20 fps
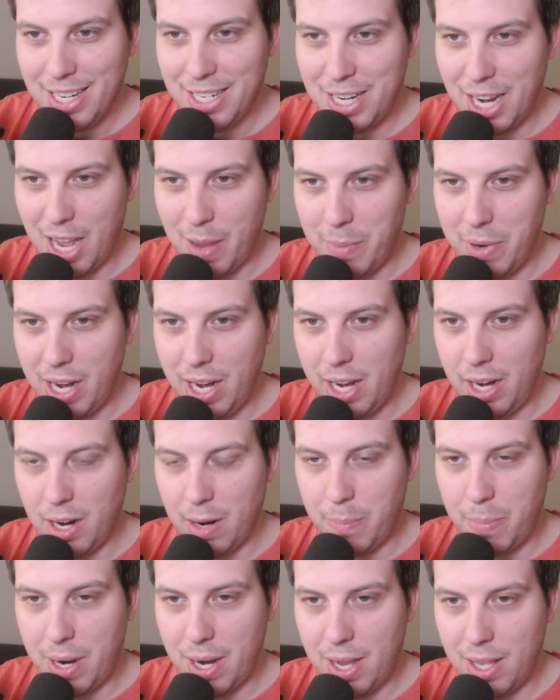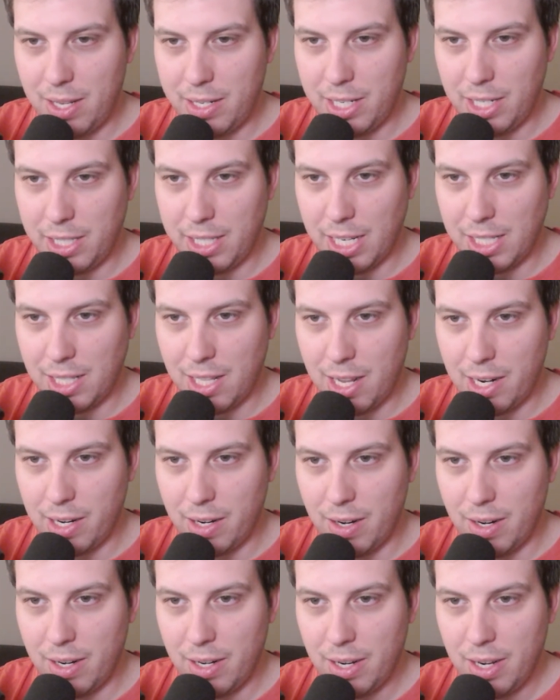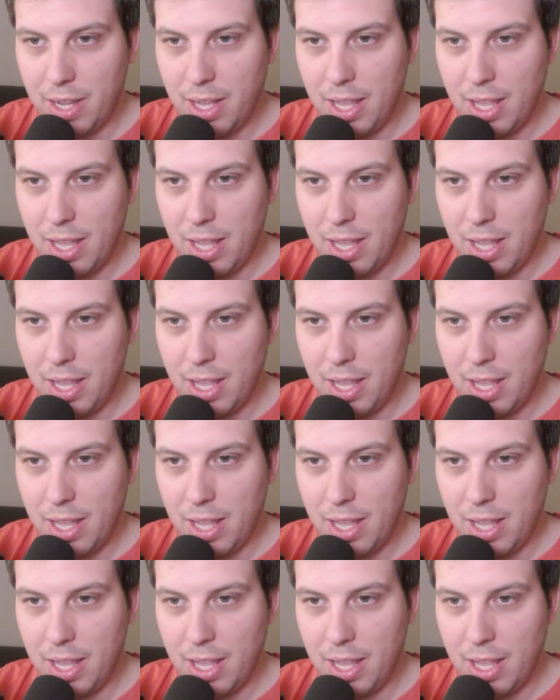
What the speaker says: dominating our politics as longer